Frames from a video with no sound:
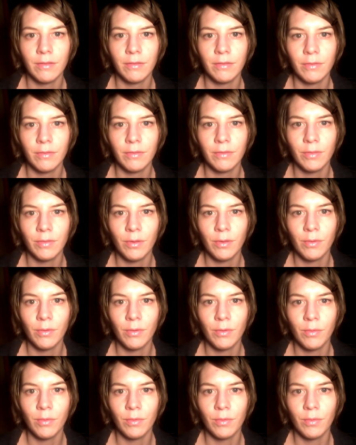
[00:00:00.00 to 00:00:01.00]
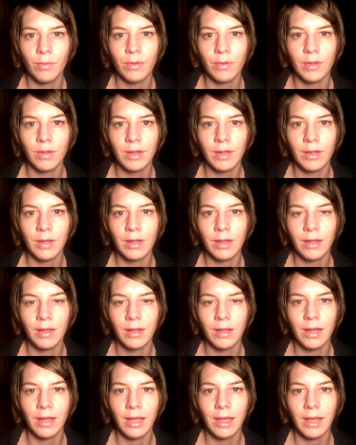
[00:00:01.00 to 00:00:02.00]
So
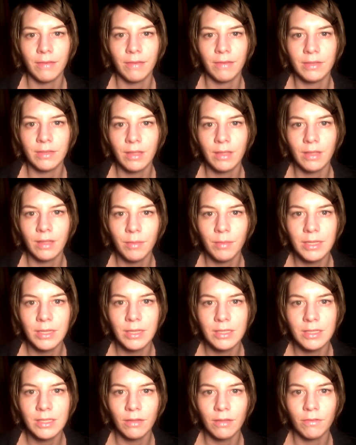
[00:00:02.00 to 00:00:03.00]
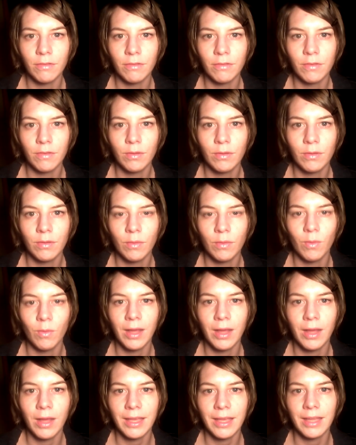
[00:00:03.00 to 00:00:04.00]
I have to tell myself,
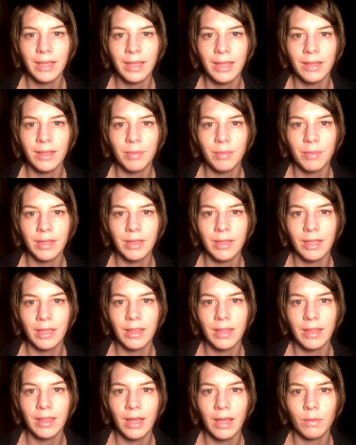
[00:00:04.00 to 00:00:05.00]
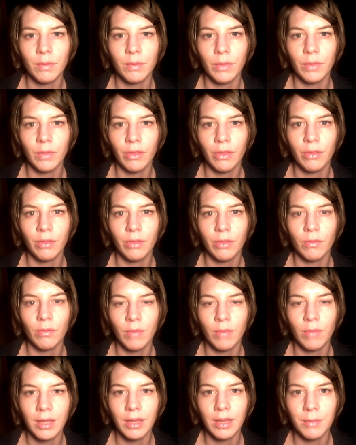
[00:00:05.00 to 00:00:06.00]
why can't I be like that with
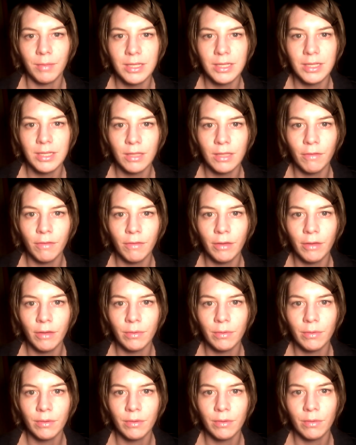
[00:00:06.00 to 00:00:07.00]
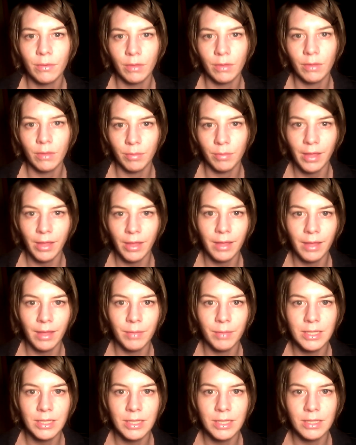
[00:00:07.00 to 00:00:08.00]
writing myself out, with applying
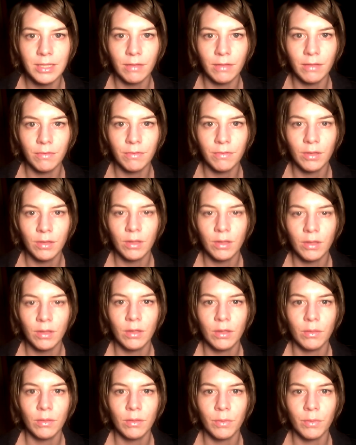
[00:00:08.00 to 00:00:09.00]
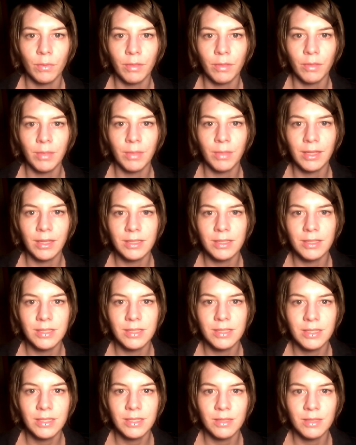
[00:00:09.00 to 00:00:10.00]
myself, with being
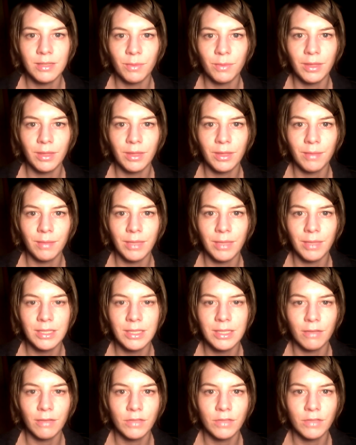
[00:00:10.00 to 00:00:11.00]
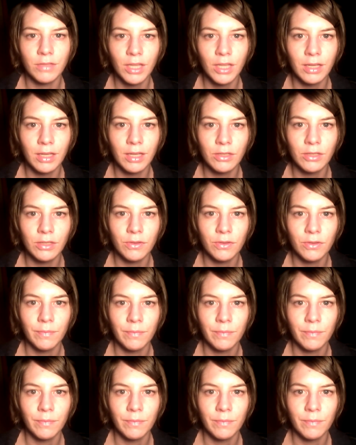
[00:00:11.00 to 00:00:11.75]
consistent within my self-change?